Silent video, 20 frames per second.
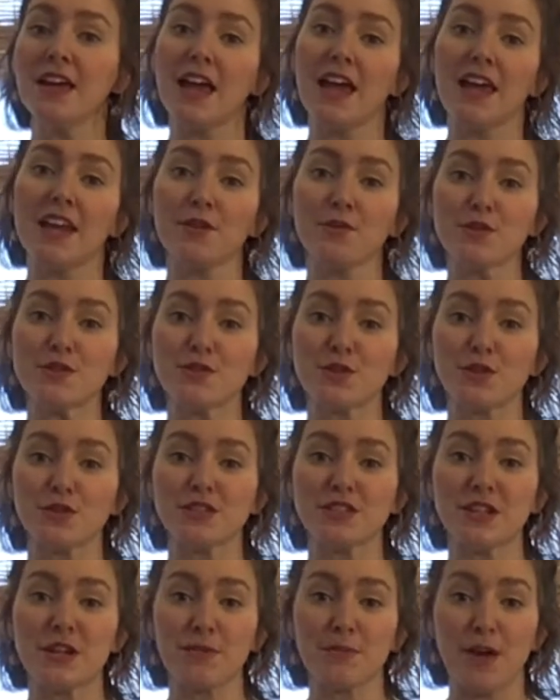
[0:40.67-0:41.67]
and it
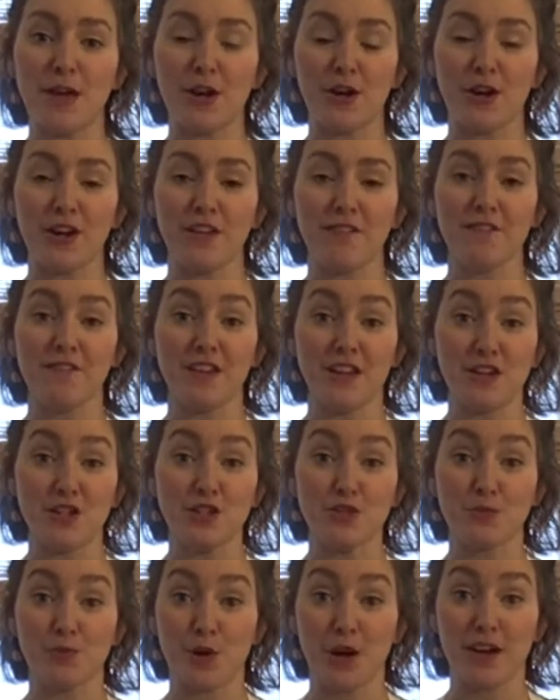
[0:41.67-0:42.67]
results in a better
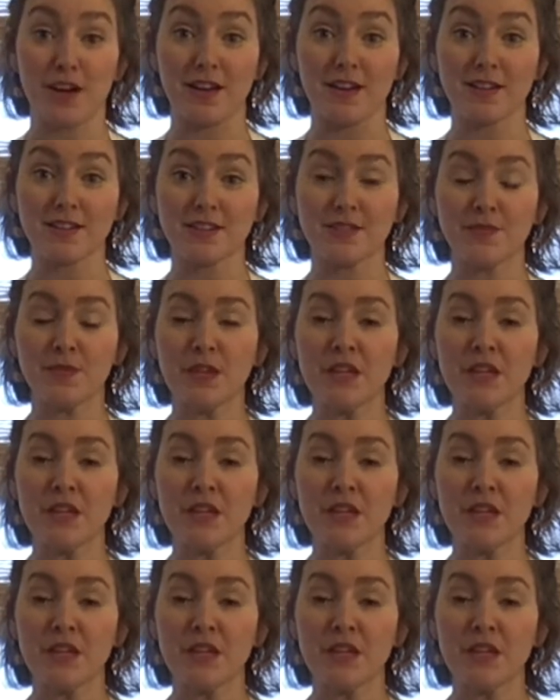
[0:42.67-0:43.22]
finished product.